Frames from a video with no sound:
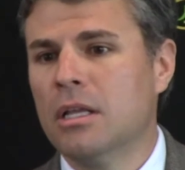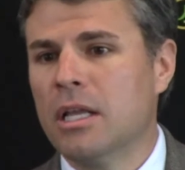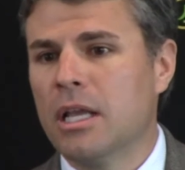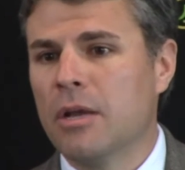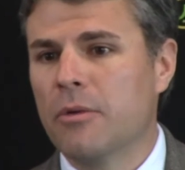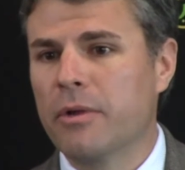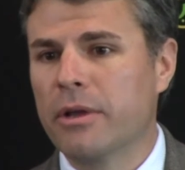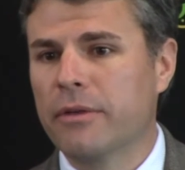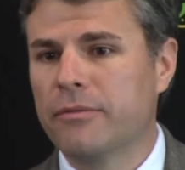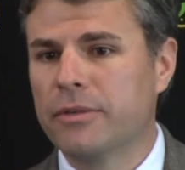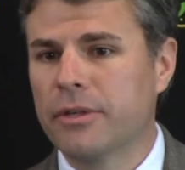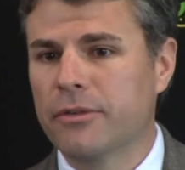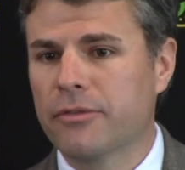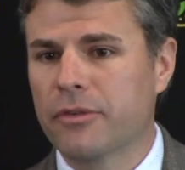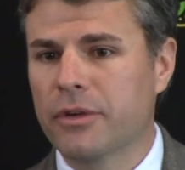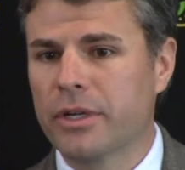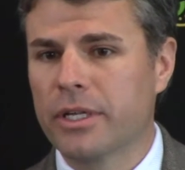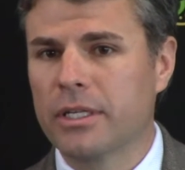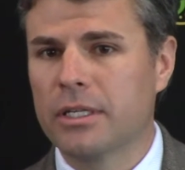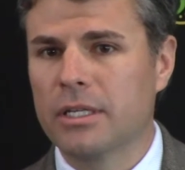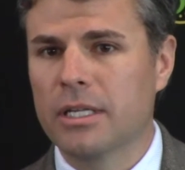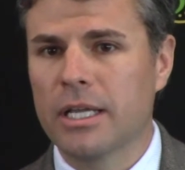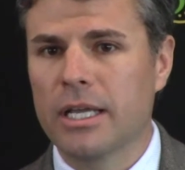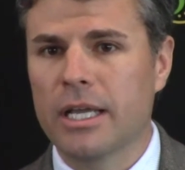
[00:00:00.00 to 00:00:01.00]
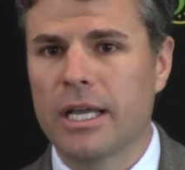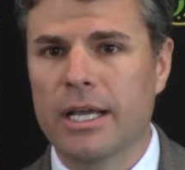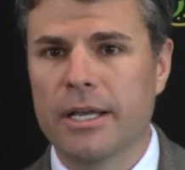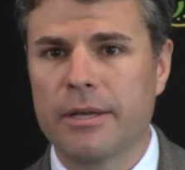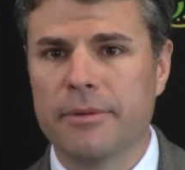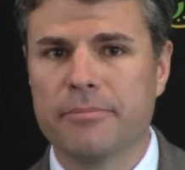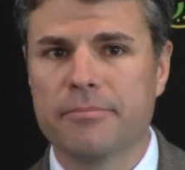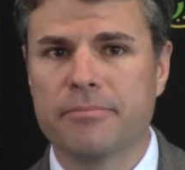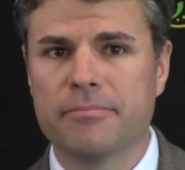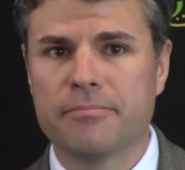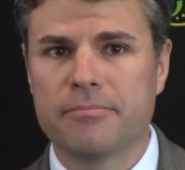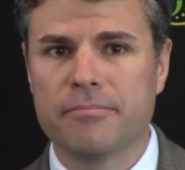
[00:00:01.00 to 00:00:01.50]
And we have
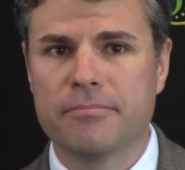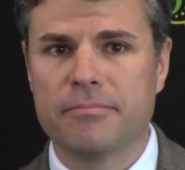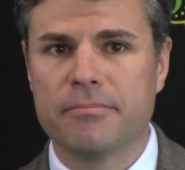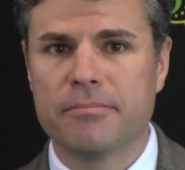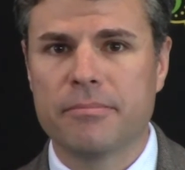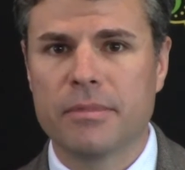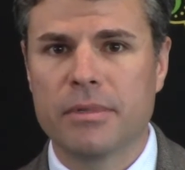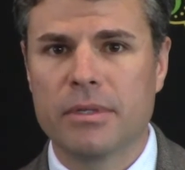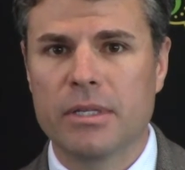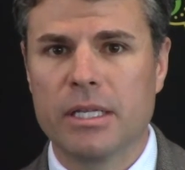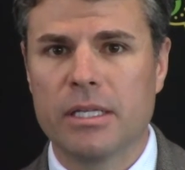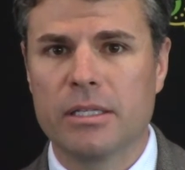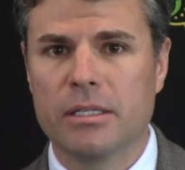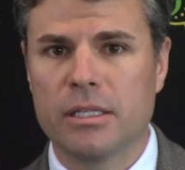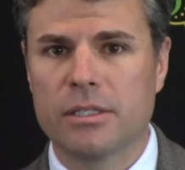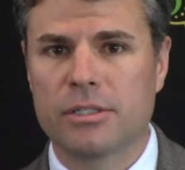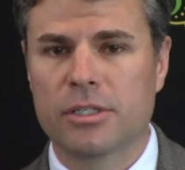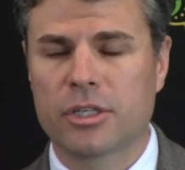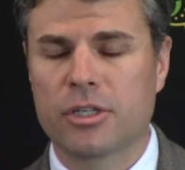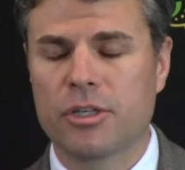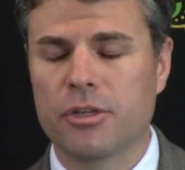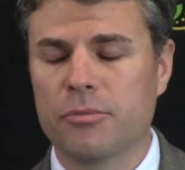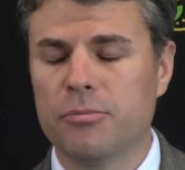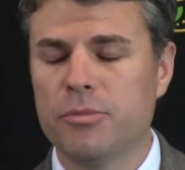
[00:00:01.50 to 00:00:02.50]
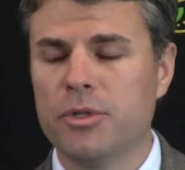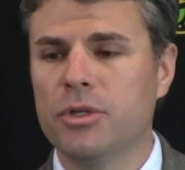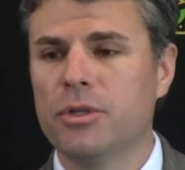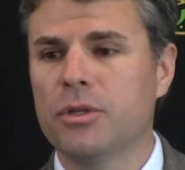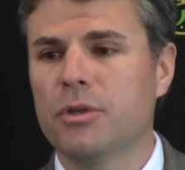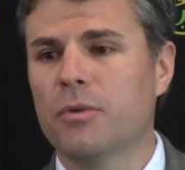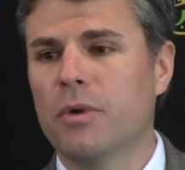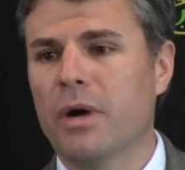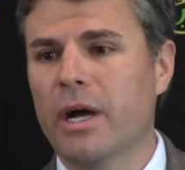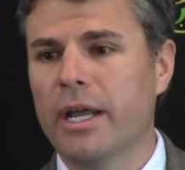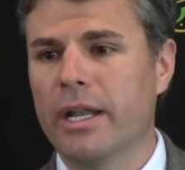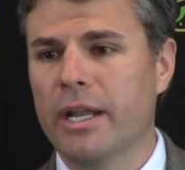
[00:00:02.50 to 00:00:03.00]
different, it's a
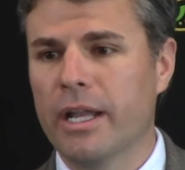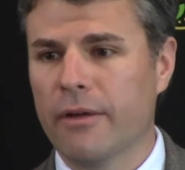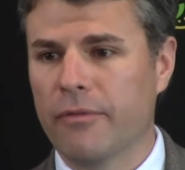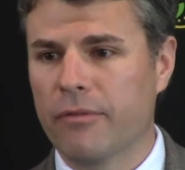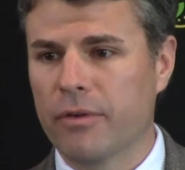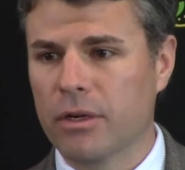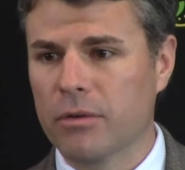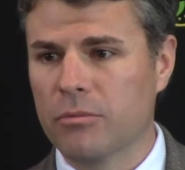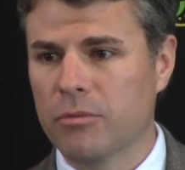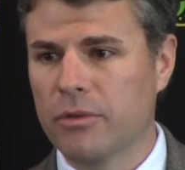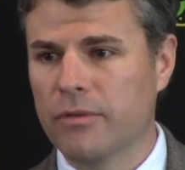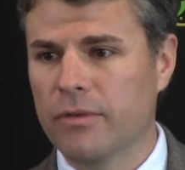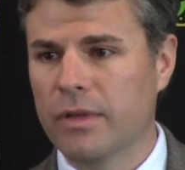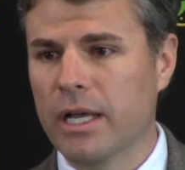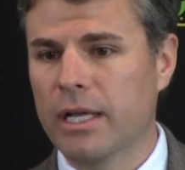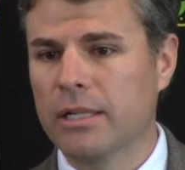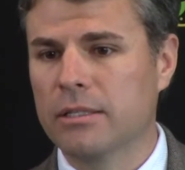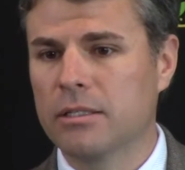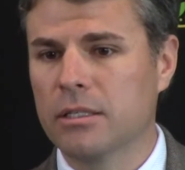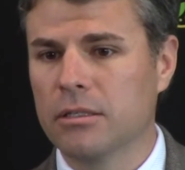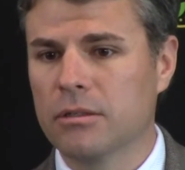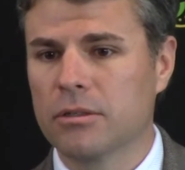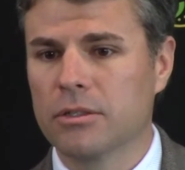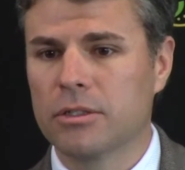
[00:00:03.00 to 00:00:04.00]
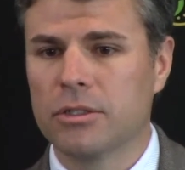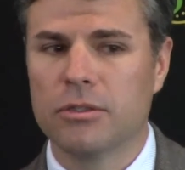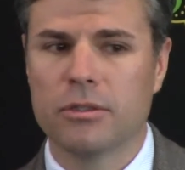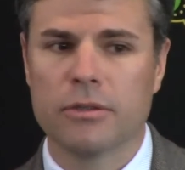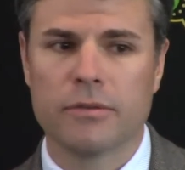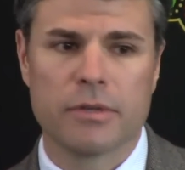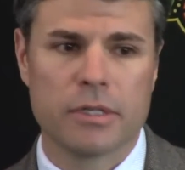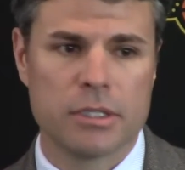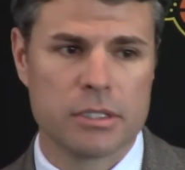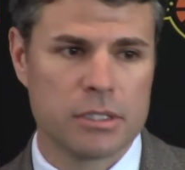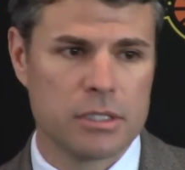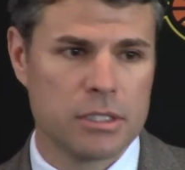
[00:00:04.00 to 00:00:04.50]
community-wide effort. We've got Dillard
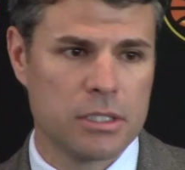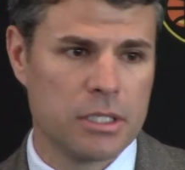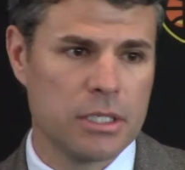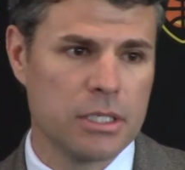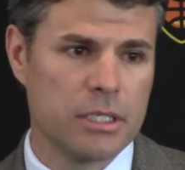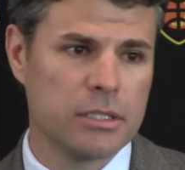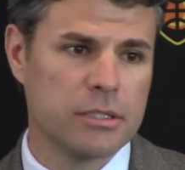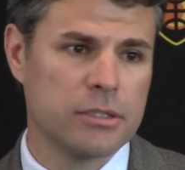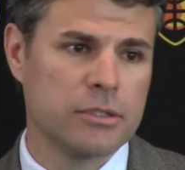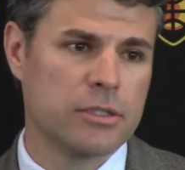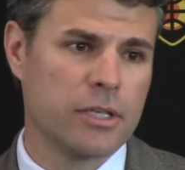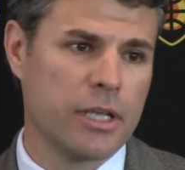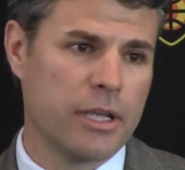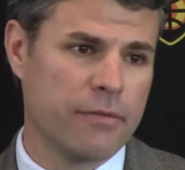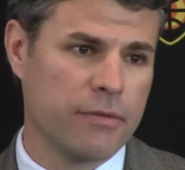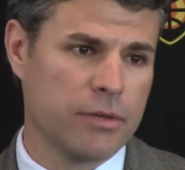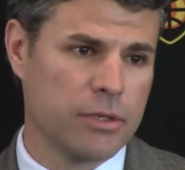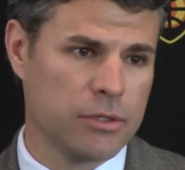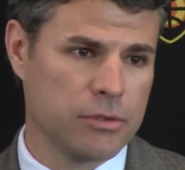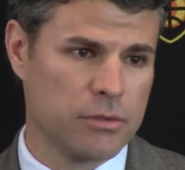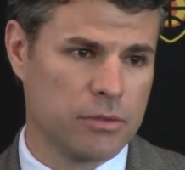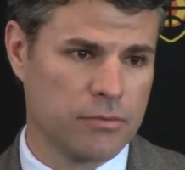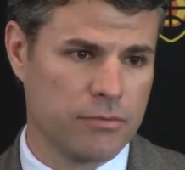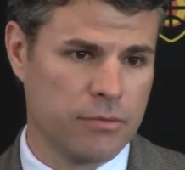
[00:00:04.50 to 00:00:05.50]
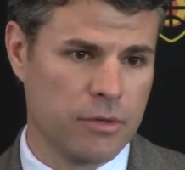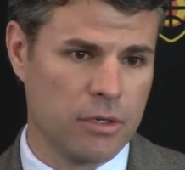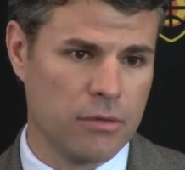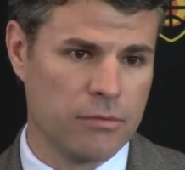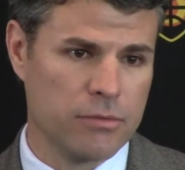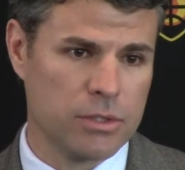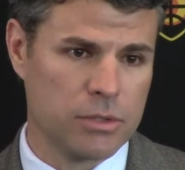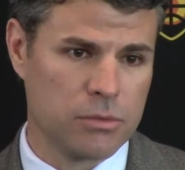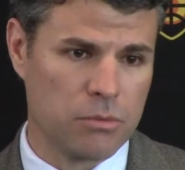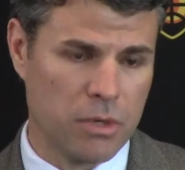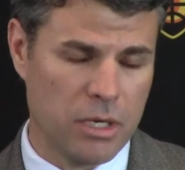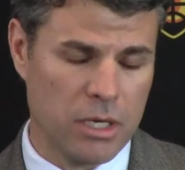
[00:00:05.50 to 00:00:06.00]
University and Xavier, who's involved
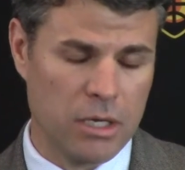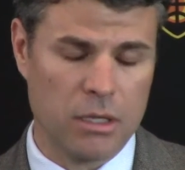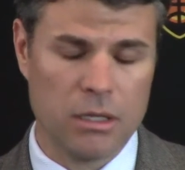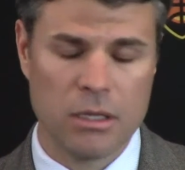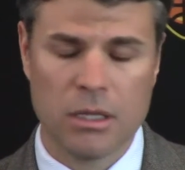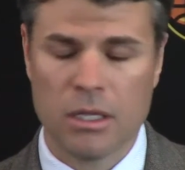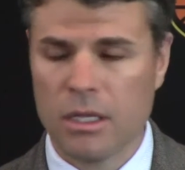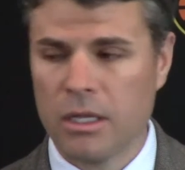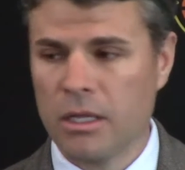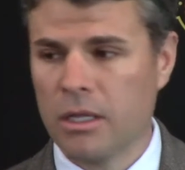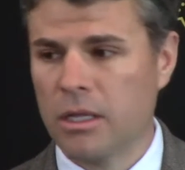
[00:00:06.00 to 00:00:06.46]
as well.